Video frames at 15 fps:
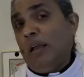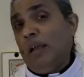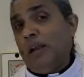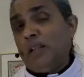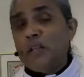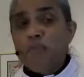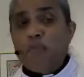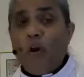
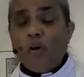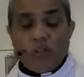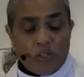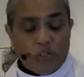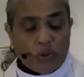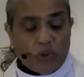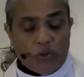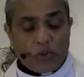It is
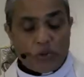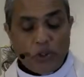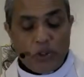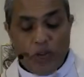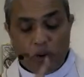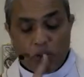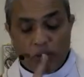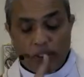important to
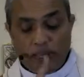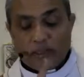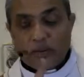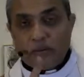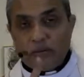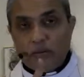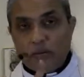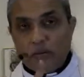note
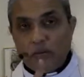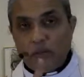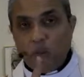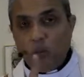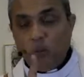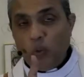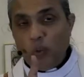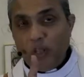that
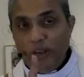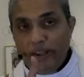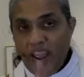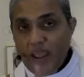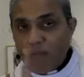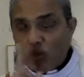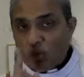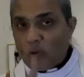the
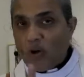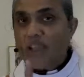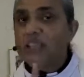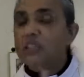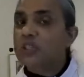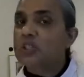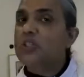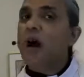name Christ is